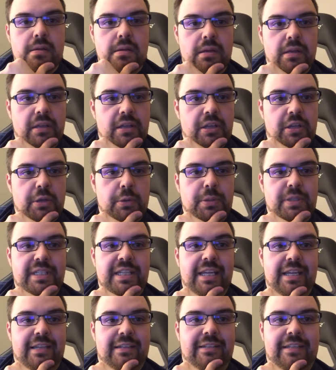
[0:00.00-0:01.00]
You
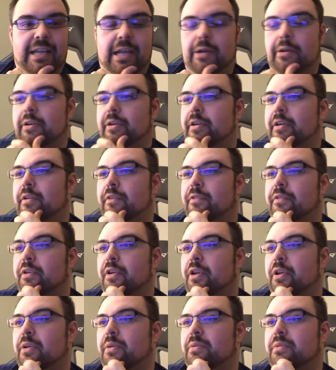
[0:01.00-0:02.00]
did, Carrot. Good for
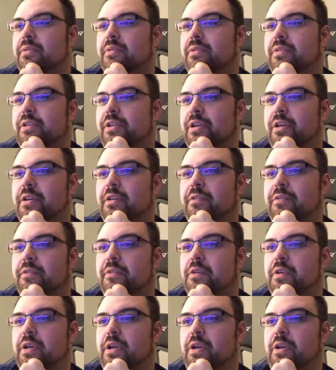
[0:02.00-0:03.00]
you. Good
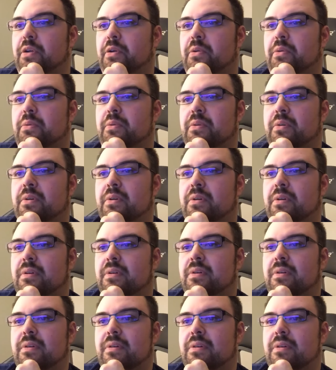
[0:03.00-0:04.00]
for you.
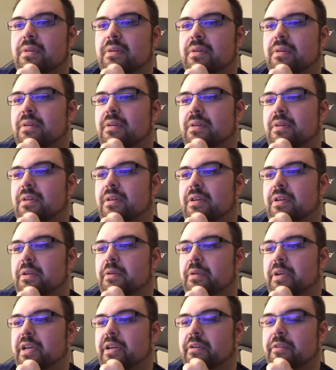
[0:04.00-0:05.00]

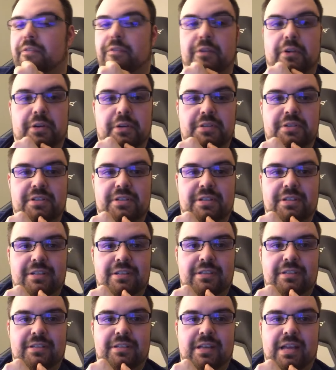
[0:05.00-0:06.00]
You're here first.
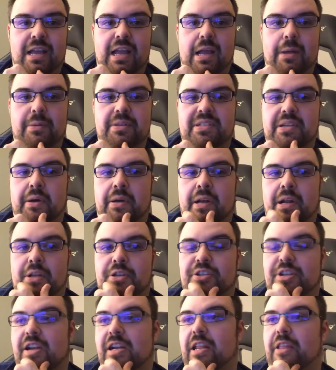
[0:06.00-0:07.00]
Hey, what's going on,
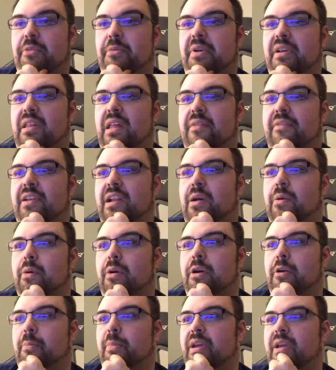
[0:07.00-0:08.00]
Shiny311? How
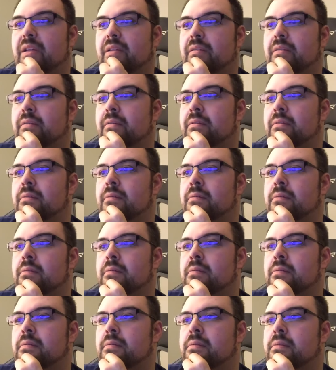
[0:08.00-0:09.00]
are you, man?
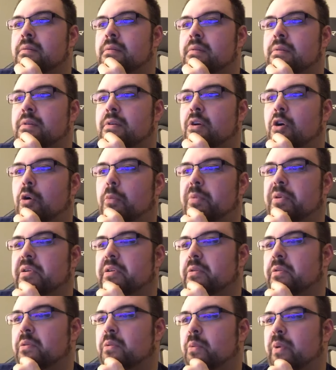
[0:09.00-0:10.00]
Hope you're
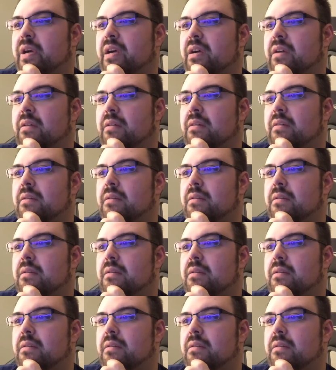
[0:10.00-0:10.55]
doing well.